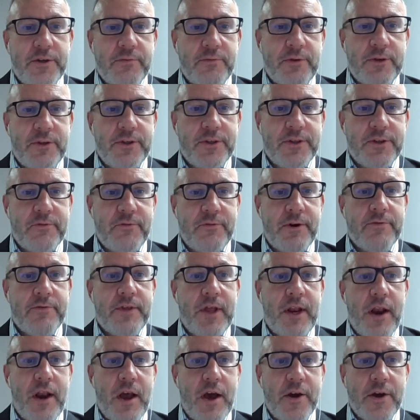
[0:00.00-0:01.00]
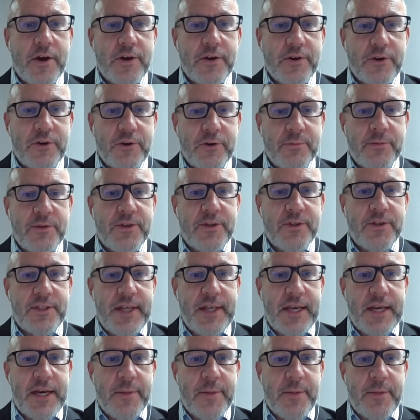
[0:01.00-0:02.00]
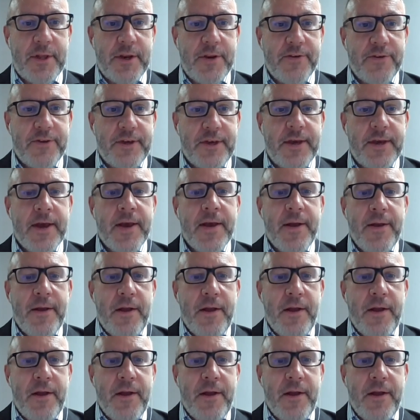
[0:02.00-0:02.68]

which is around the longer term sustainability